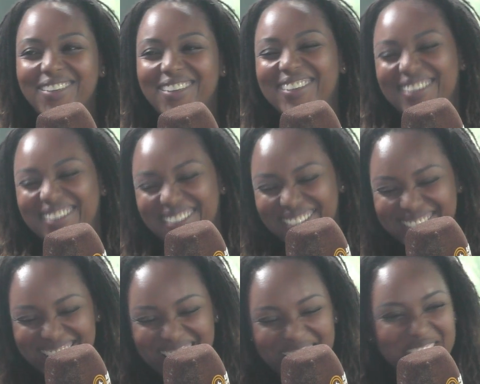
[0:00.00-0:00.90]
Yes.
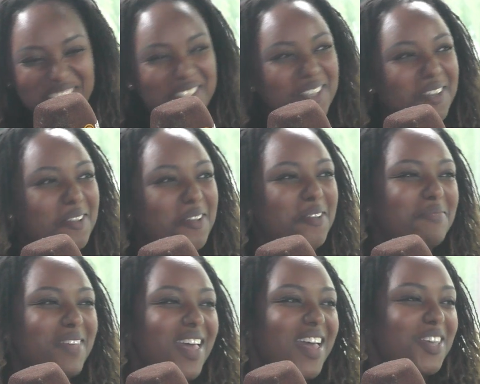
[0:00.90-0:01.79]

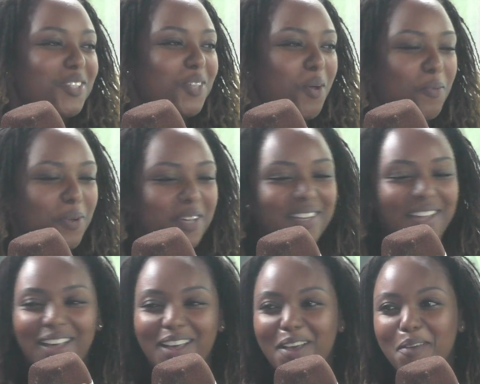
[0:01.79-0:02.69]
So what
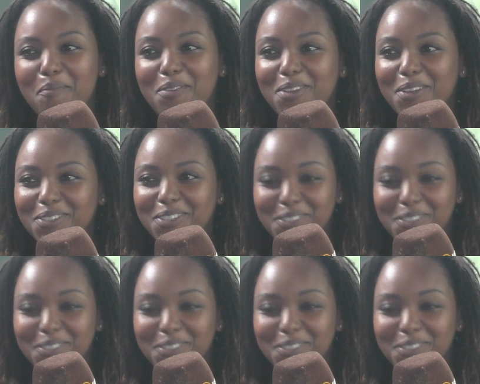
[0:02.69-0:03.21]
Dr.